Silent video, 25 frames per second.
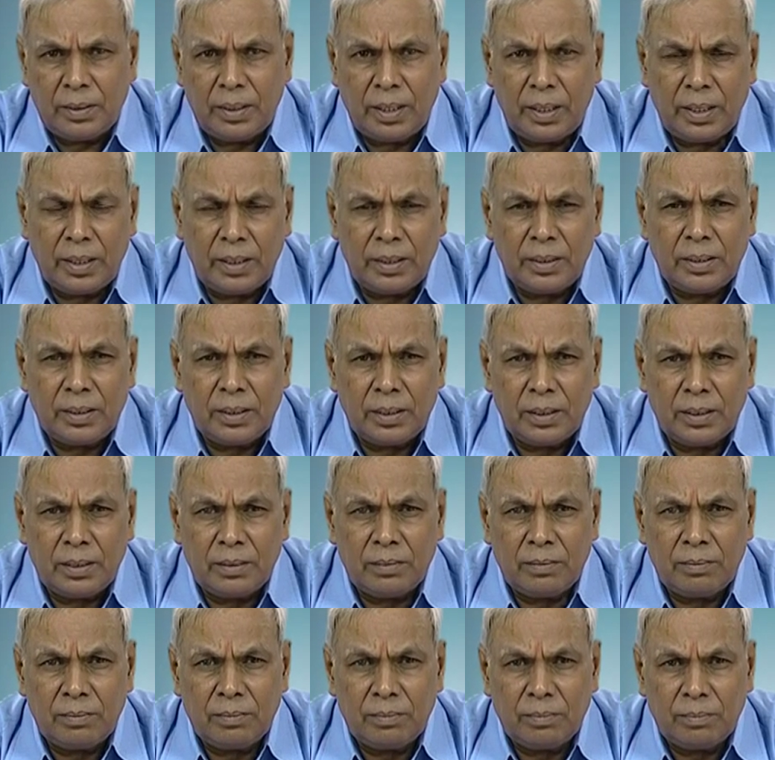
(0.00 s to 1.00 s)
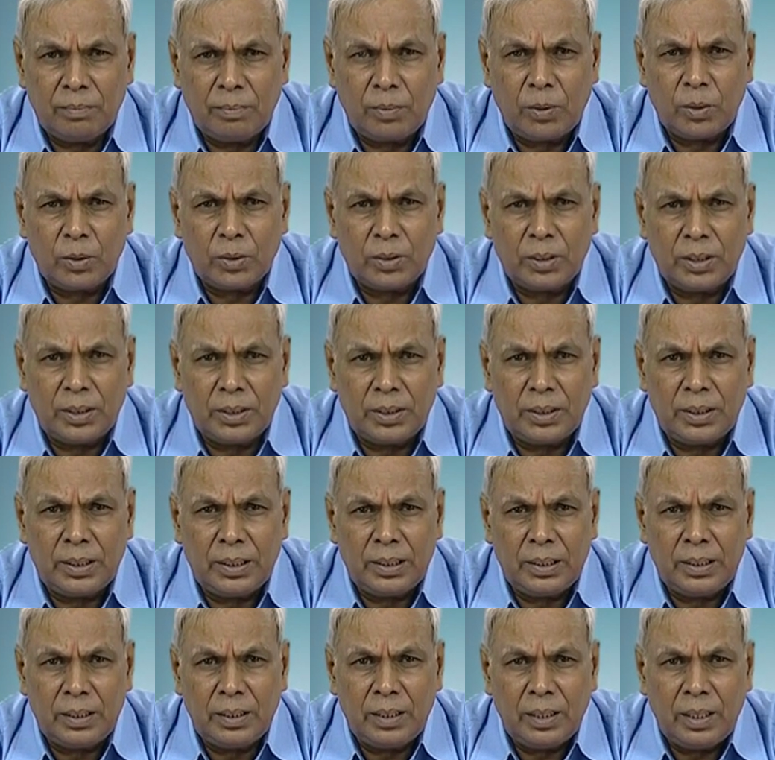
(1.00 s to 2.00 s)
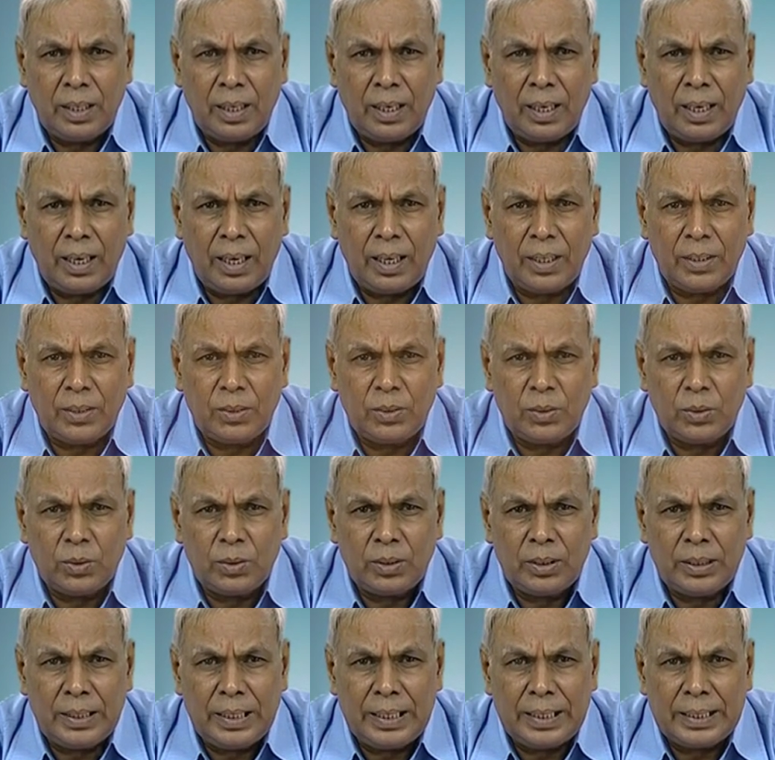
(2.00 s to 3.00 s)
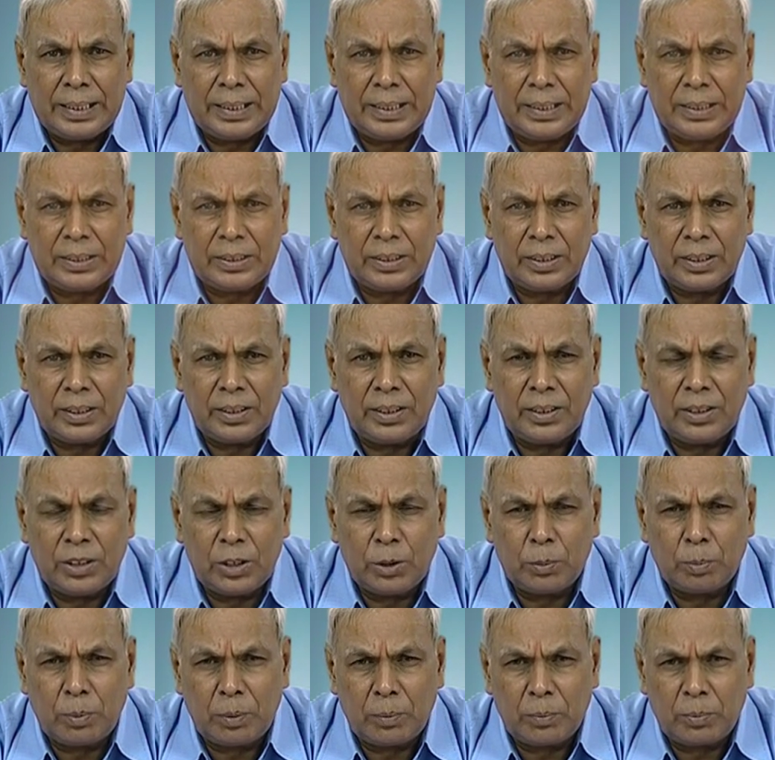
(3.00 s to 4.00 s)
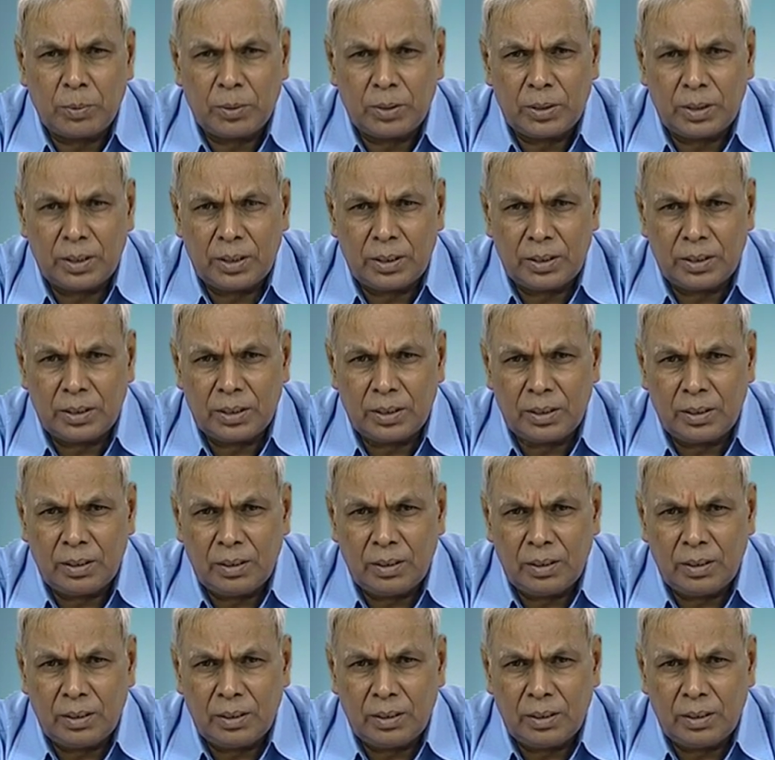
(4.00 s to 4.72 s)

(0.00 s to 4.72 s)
Another process the hydro dealkylation disproportionation